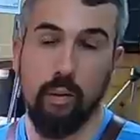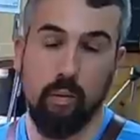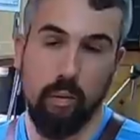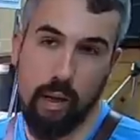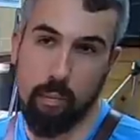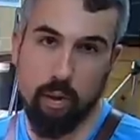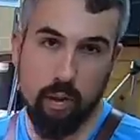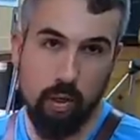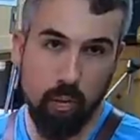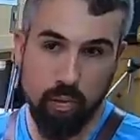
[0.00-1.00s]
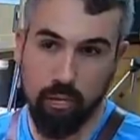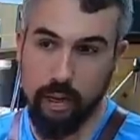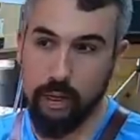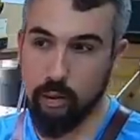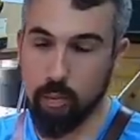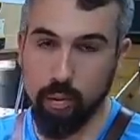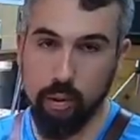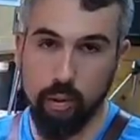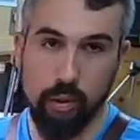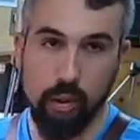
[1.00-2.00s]
at how much coats of lacquer you're
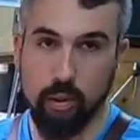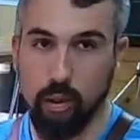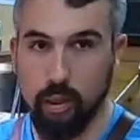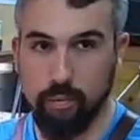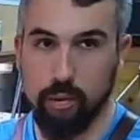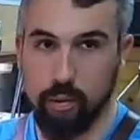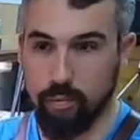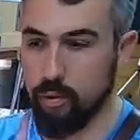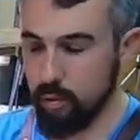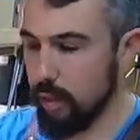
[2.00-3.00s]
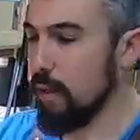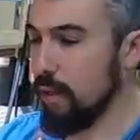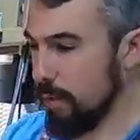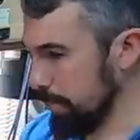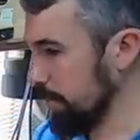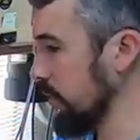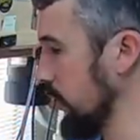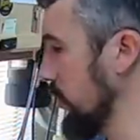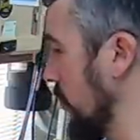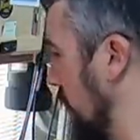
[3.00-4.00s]
putting on your guitar for, for
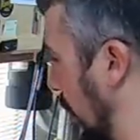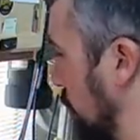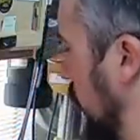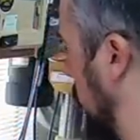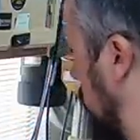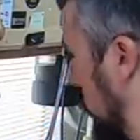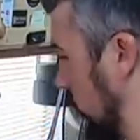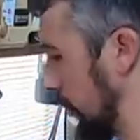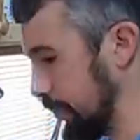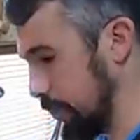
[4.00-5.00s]
that purpose as well.